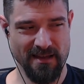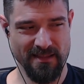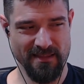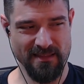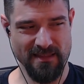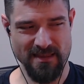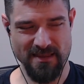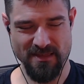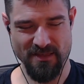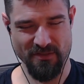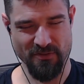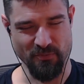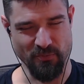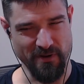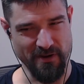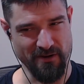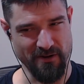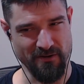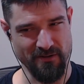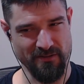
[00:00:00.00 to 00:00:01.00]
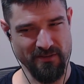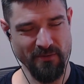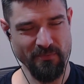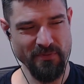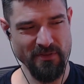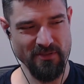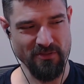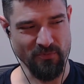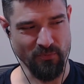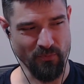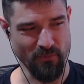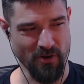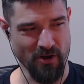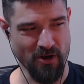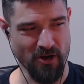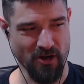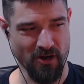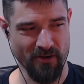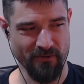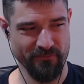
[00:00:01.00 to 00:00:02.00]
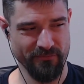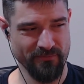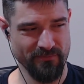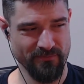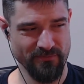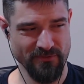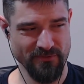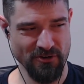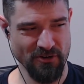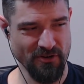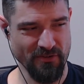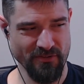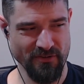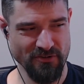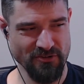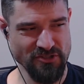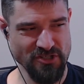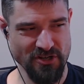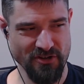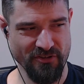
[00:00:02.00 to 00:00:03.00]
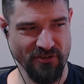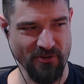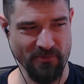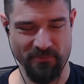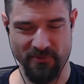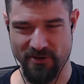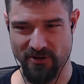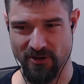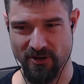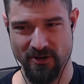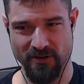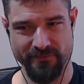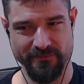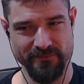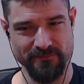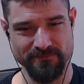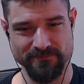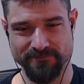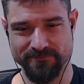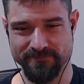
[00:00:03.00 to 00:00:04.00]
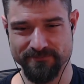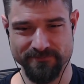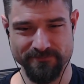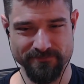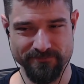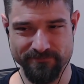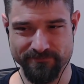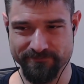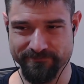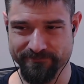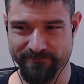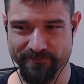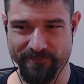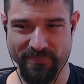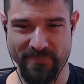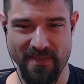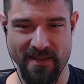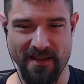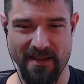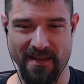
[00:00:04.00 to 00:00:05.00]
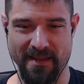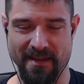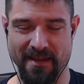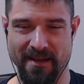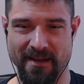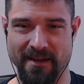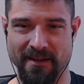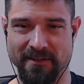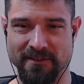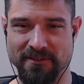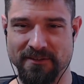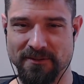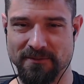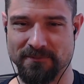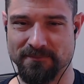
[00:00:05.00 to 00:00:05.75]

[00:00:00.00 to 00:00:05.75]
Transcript: this is weird. Something's off. There's just something off. And